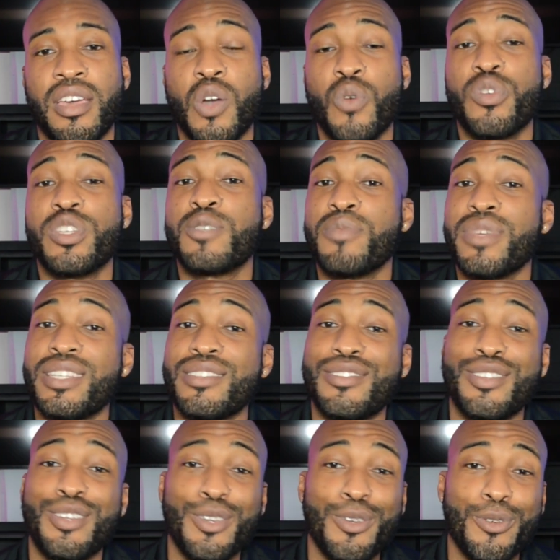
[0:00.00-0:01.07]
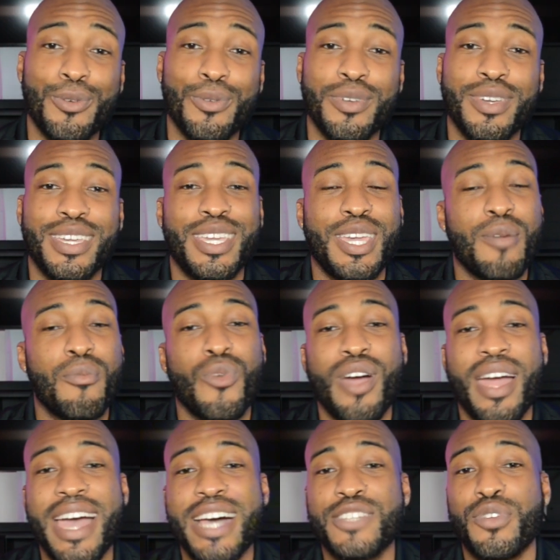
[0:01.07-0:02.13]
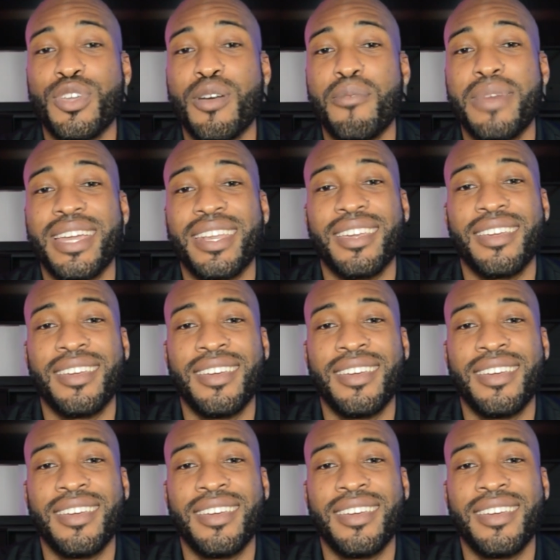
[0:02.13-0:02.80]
which means you get more house for your money.